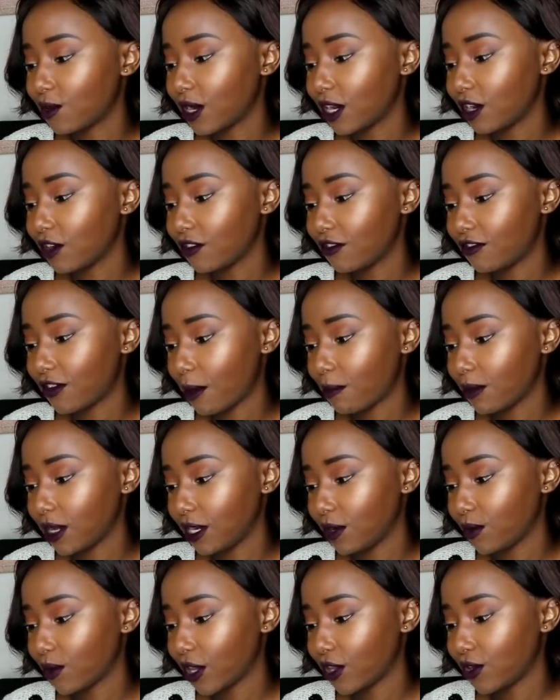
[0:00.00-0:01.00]
well-off
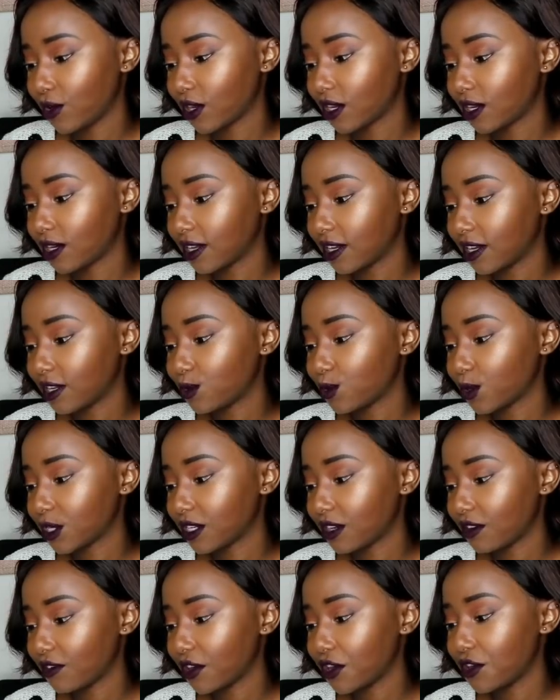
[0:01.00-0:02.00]
family where you can get
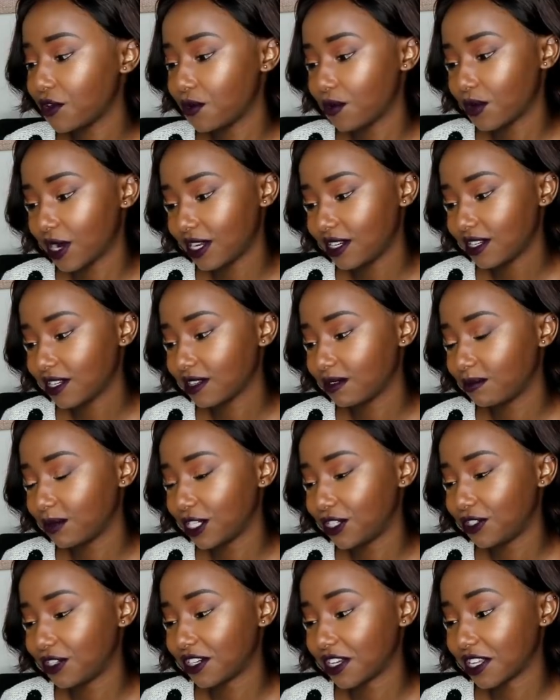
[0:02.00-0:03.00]
whatever you want,
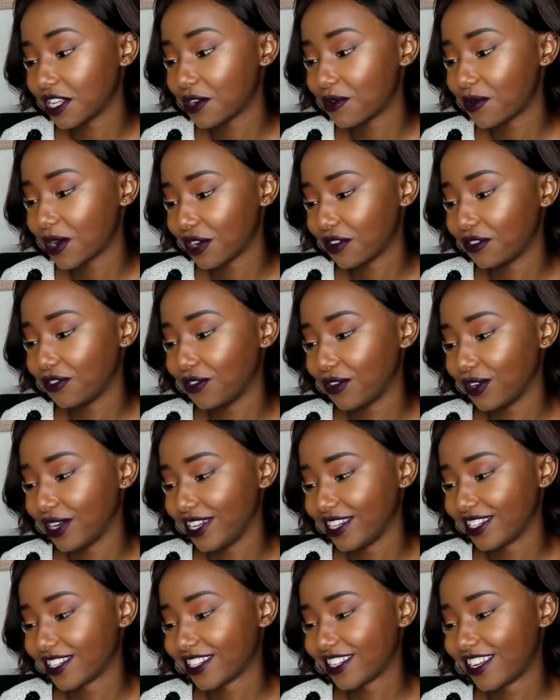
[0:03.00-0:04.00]
but you'd rather work for
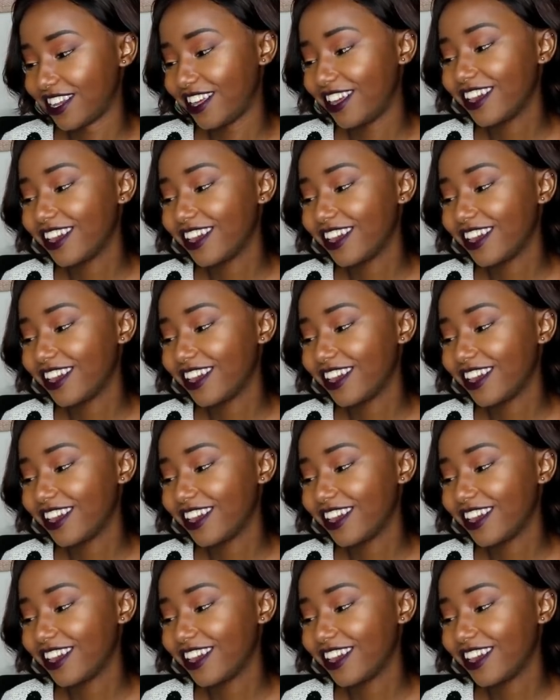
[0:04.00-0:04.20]
it.